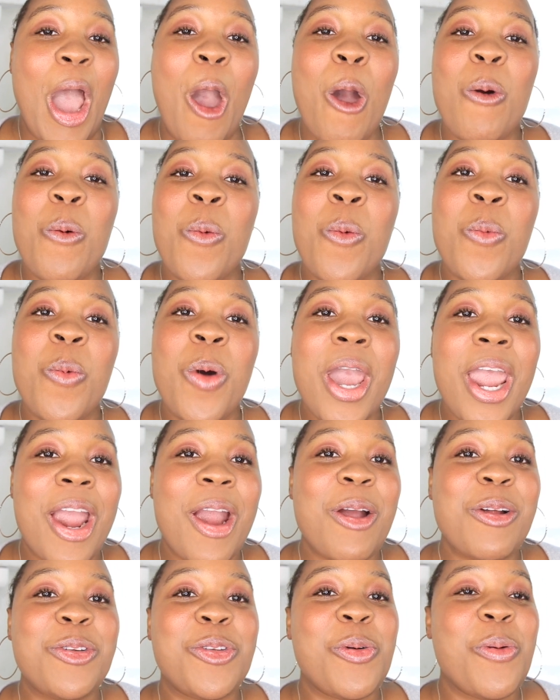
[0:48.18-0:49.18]

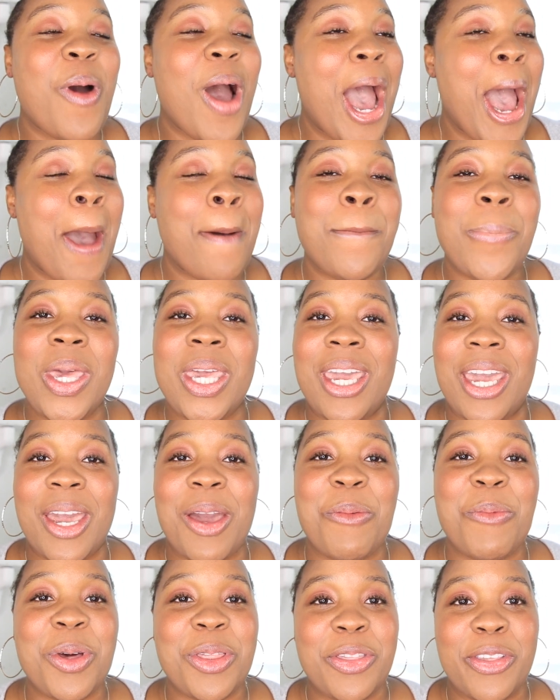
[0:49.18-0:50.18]
Where do I
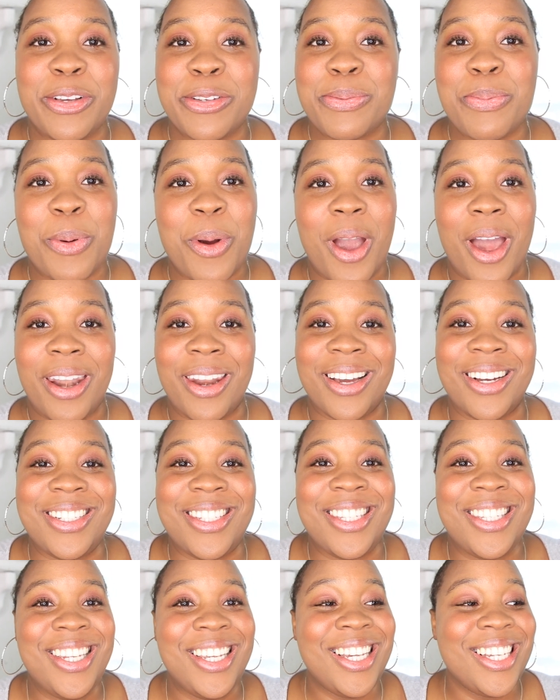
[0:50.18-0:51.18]
begin with this
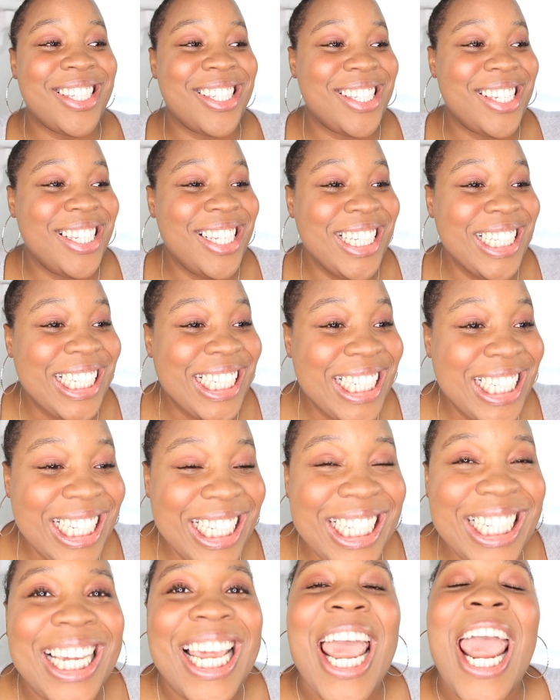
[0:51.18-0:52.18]
product?
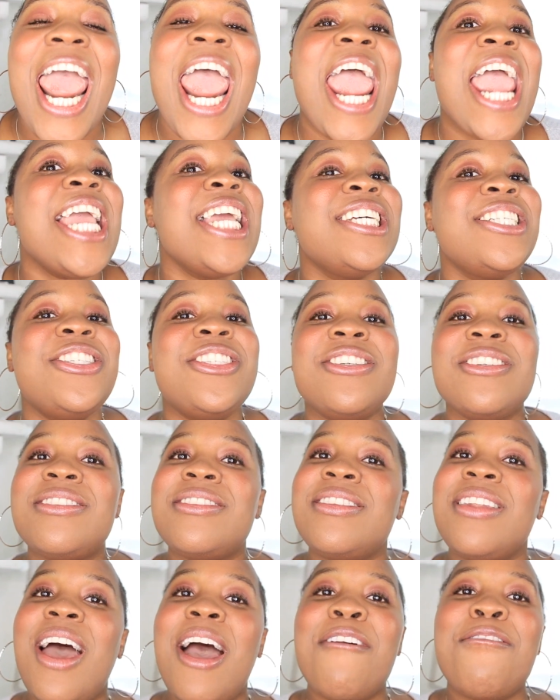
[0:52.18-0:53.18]
It's
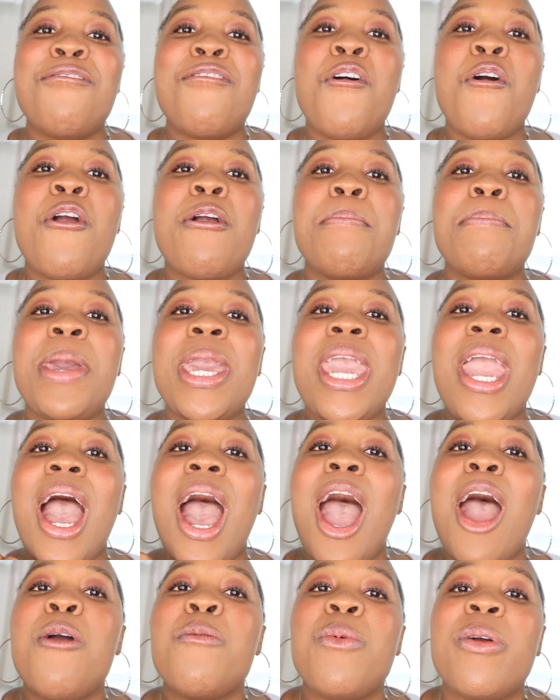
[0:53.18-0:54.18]
just not for me.
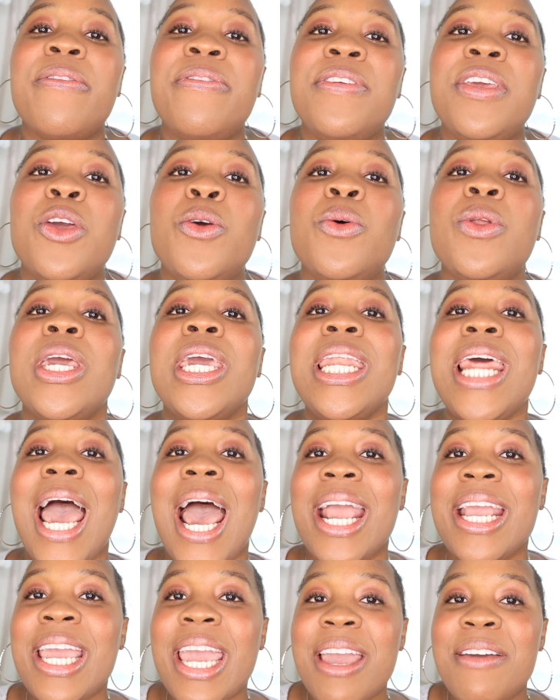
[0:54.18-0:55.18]
I reviewed it.
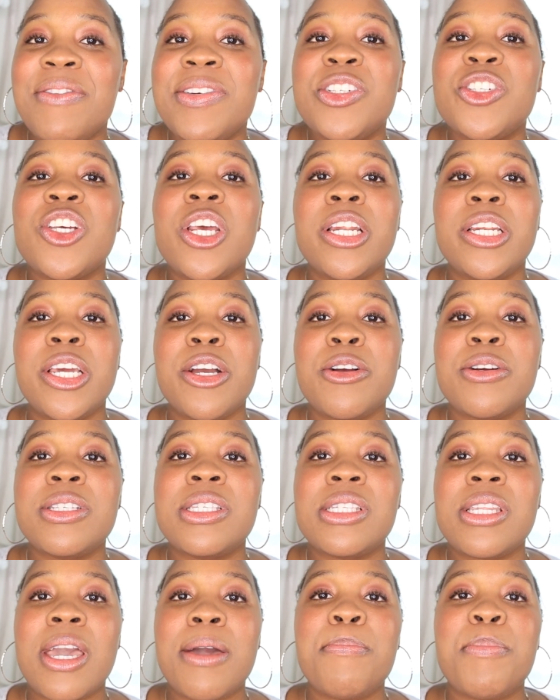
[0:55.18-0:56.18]
I gave it Shandera's
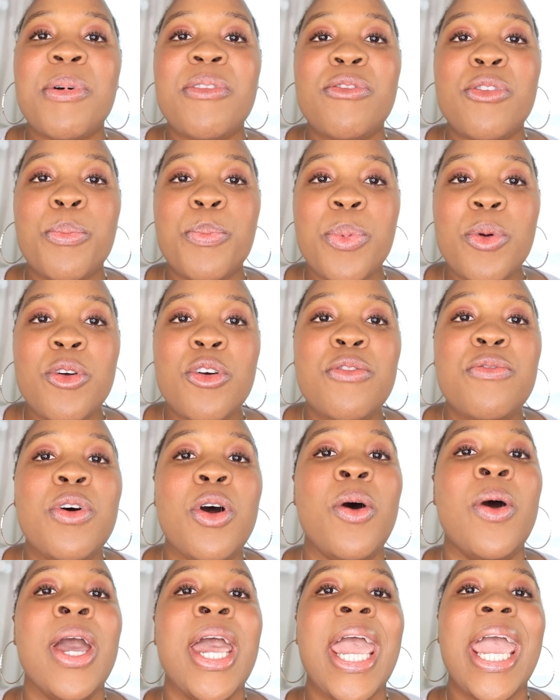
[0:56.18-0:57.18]
stamp of
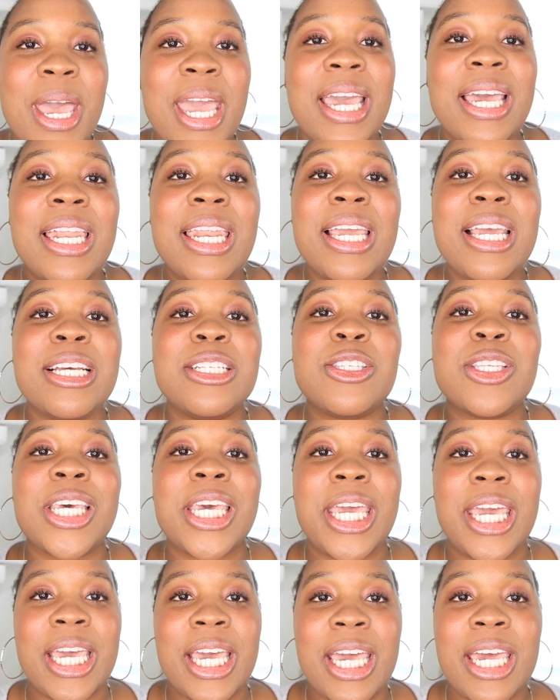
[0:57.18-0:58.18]
approval. It is a
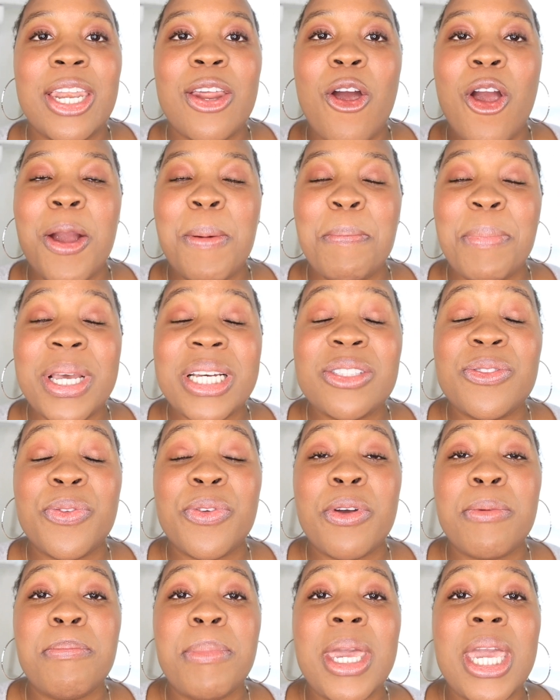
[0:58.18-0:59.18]
hit or miss
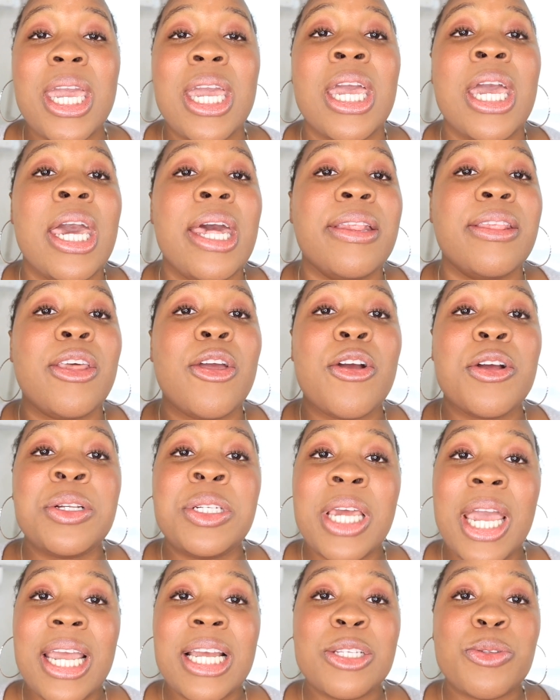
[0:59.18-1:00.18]
for me. There are
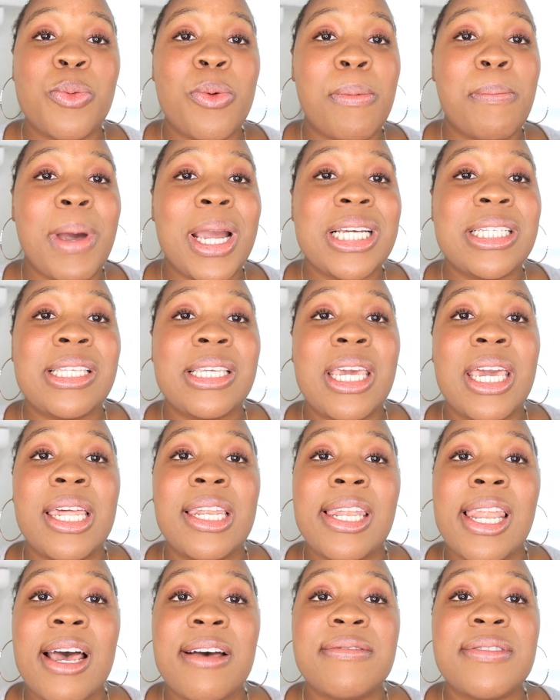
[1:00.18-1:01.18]
days when my
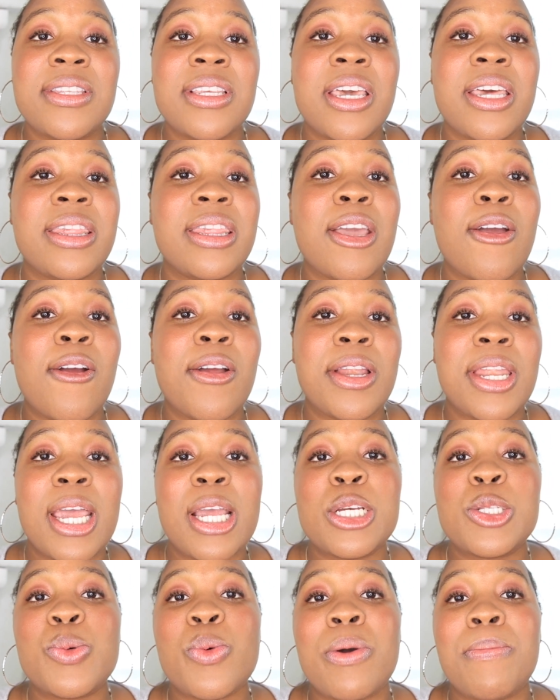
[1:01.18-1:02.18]
skin loves it. There are
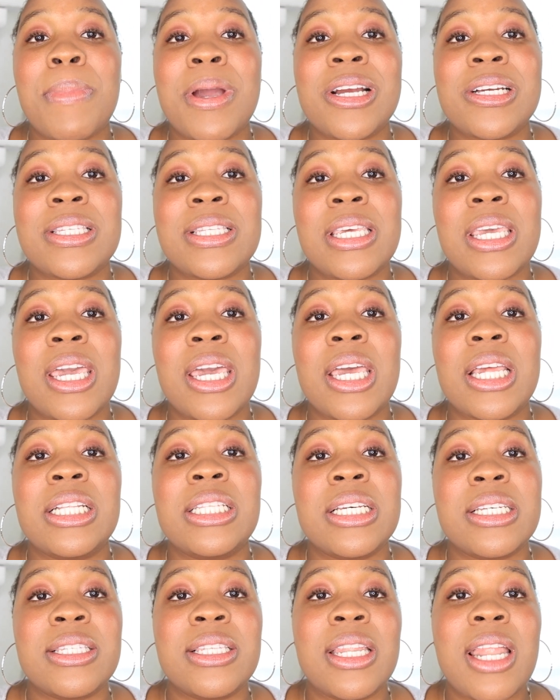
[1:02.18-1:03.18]
days when my skin
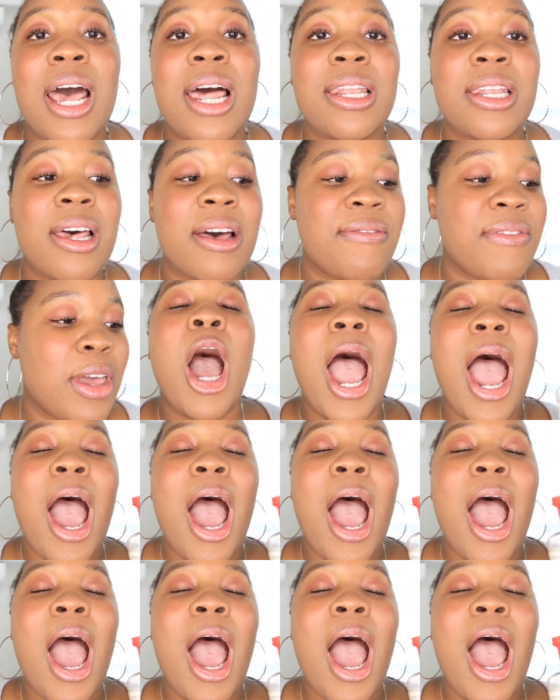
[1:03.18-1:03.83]
does not love it.